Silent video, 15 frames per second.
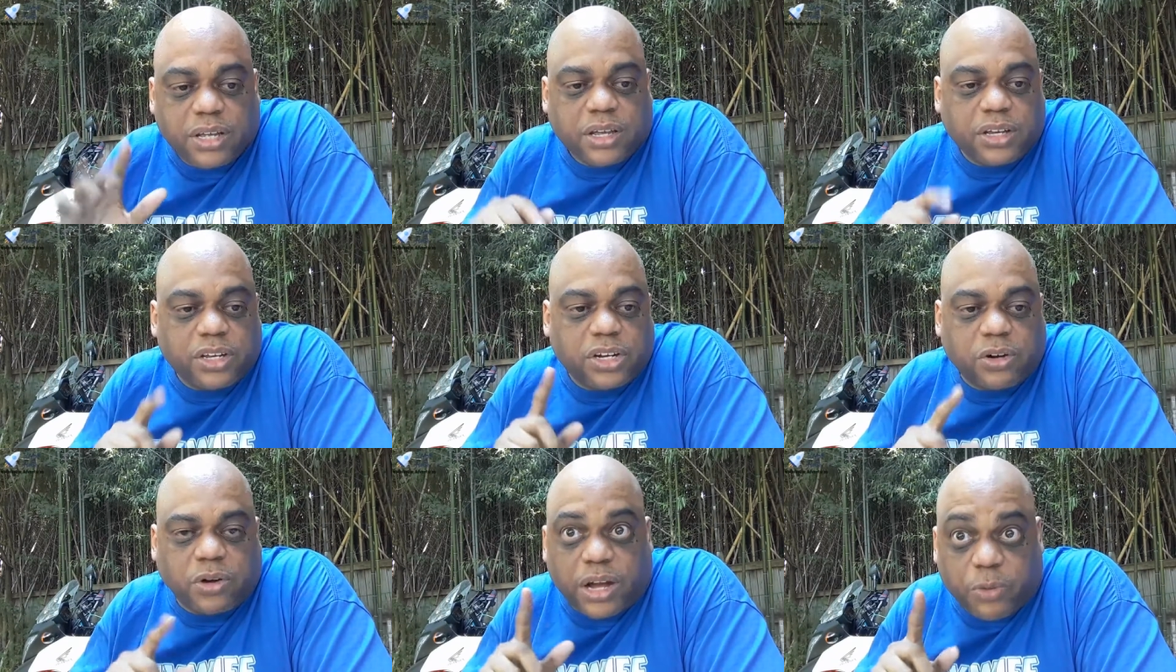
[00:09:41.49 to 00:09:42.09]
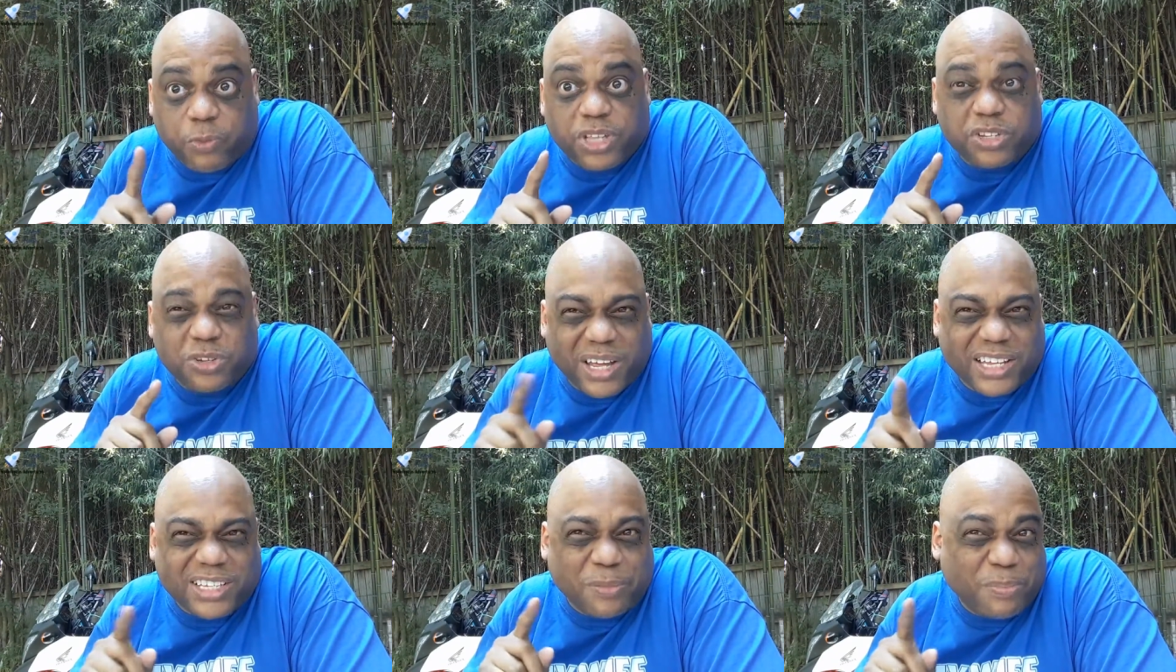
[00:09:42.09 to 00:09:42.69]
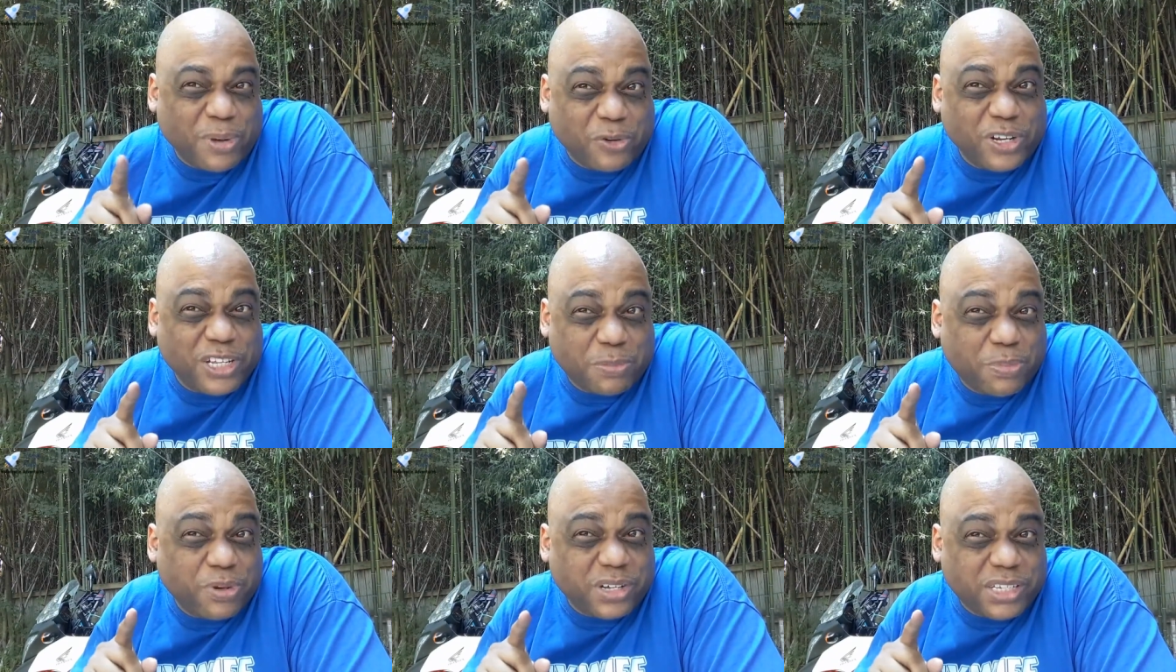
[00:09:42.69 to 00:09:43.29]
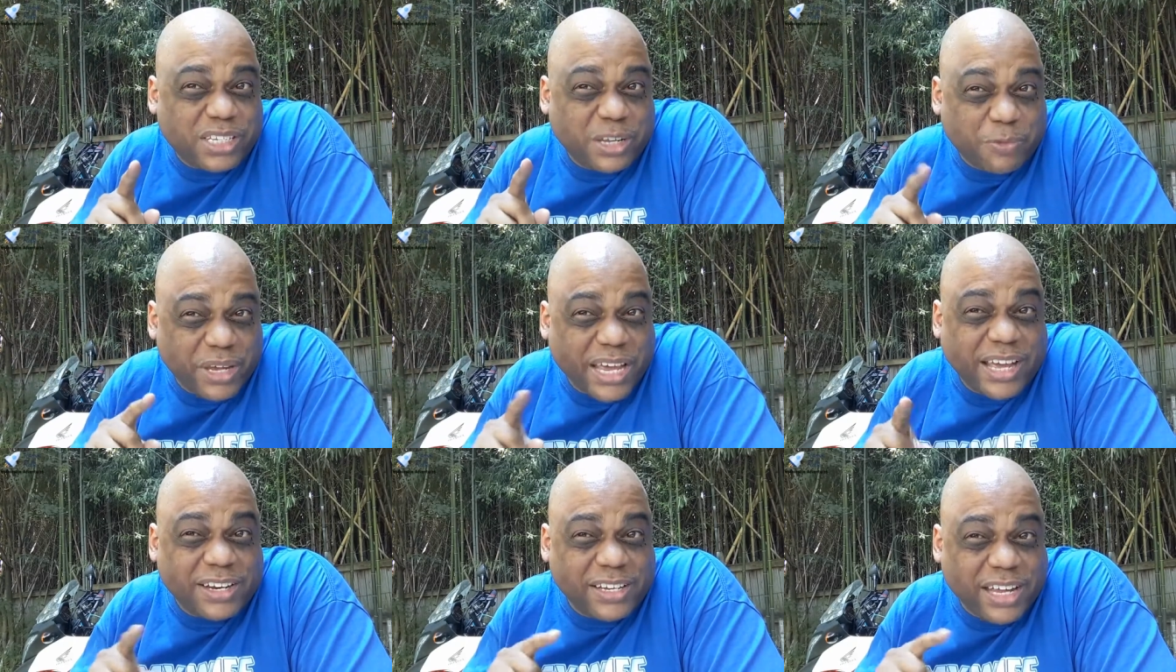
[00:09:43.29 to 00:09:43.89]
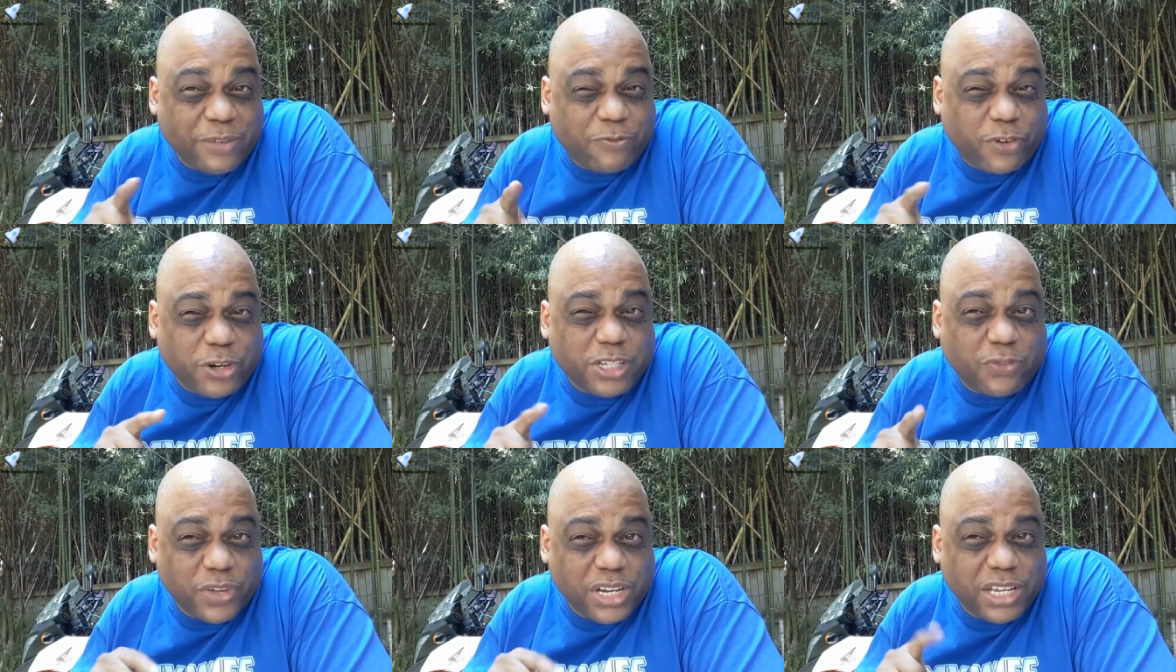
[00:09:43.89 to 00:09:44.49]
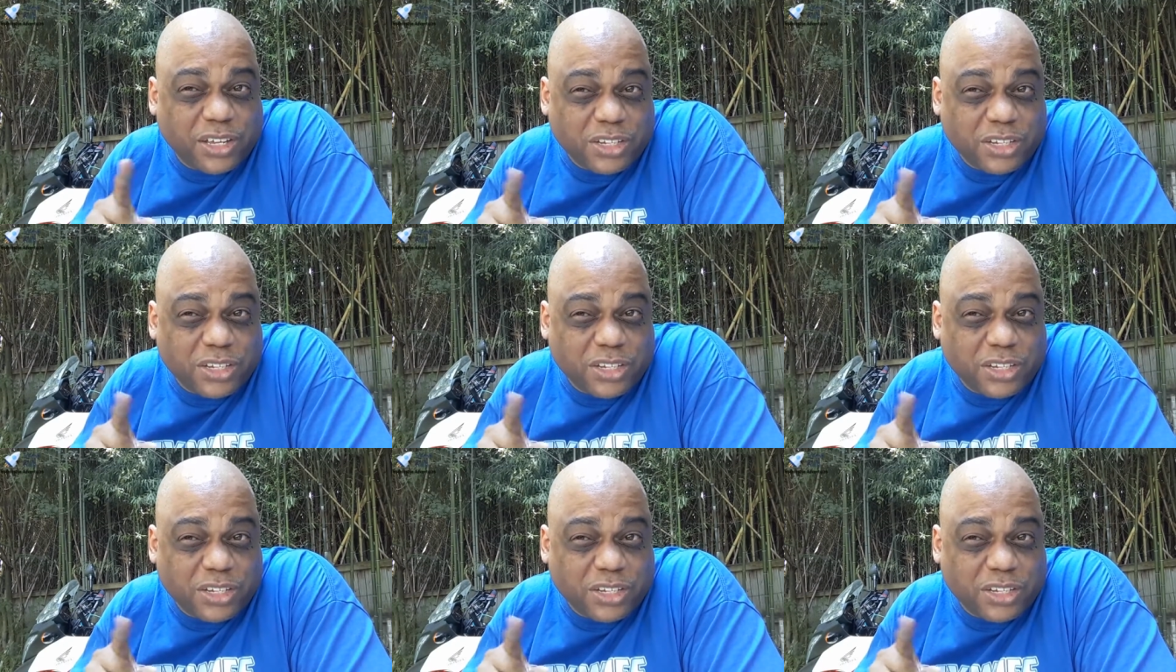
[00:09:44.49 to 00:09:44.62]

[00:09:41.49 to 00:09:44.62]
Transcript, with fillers: You know, we do have some bonus books that we had in that first video,